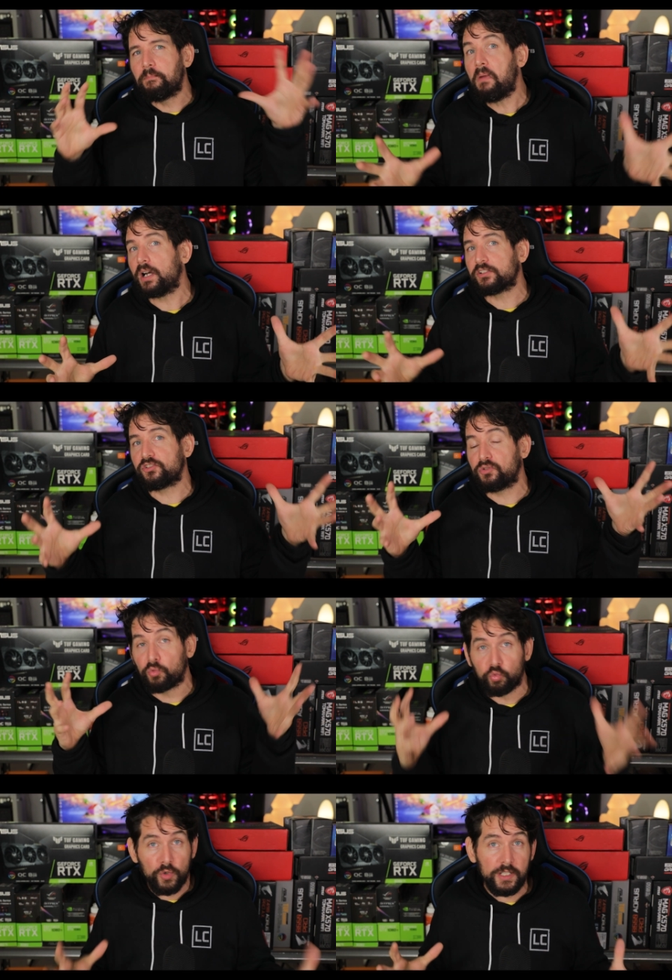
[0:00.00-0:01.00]
much to
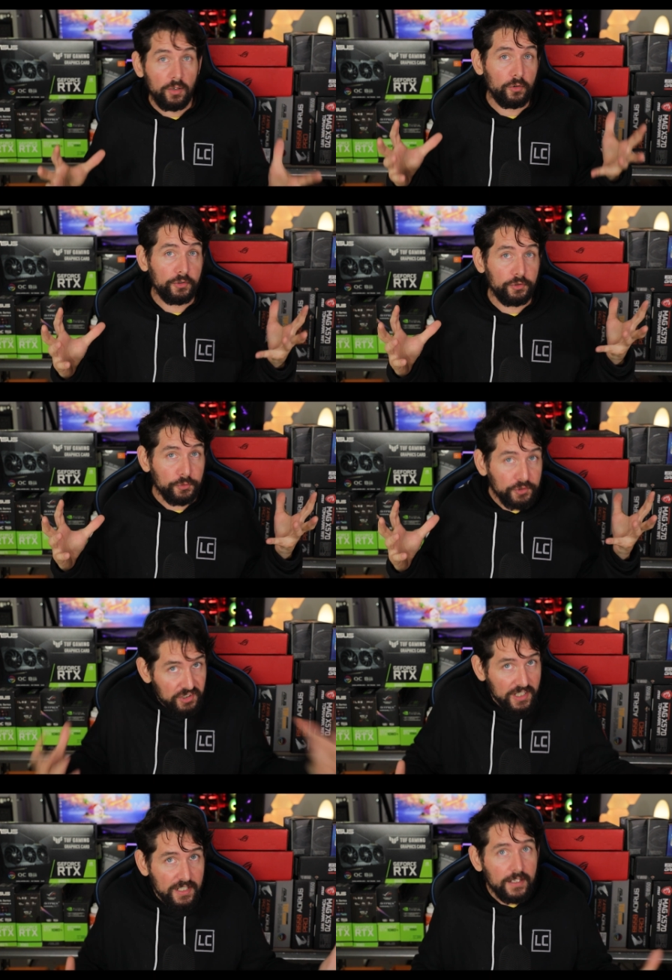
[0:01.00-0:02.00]
read or to
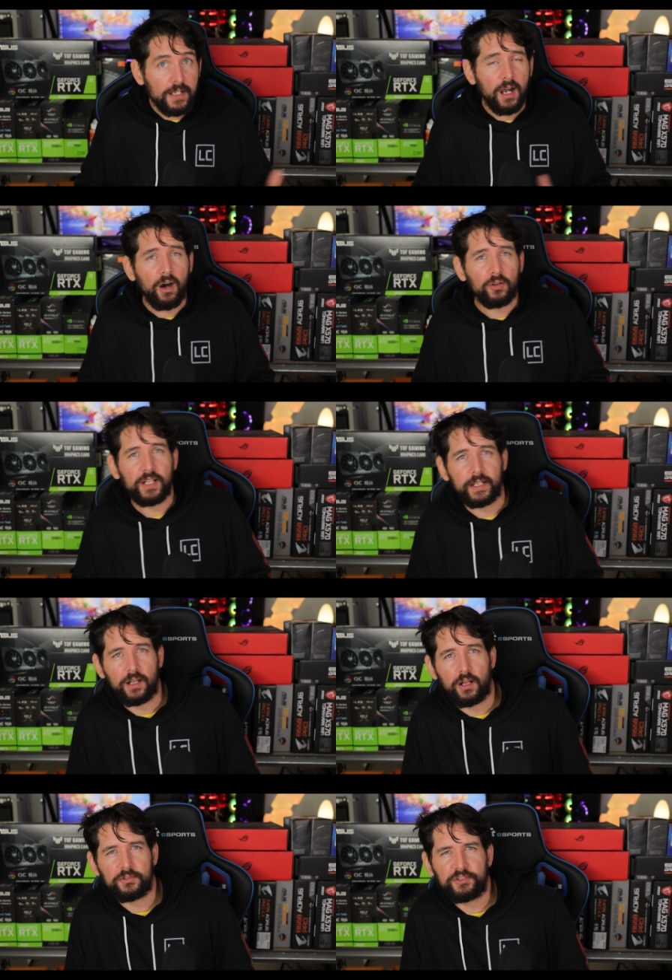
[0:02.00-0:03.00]
see online
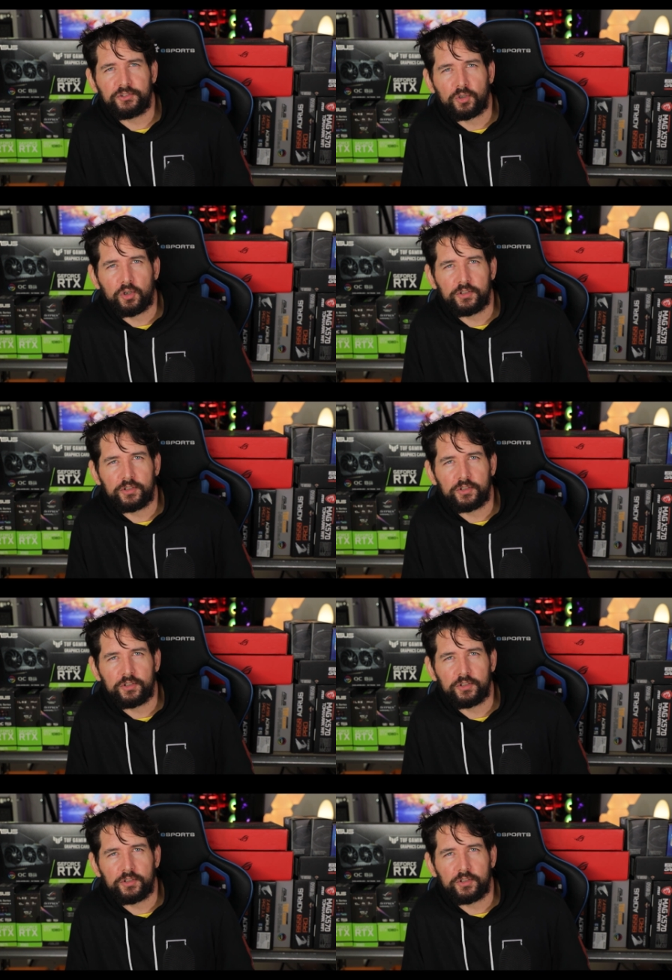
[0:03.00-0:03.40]
on this new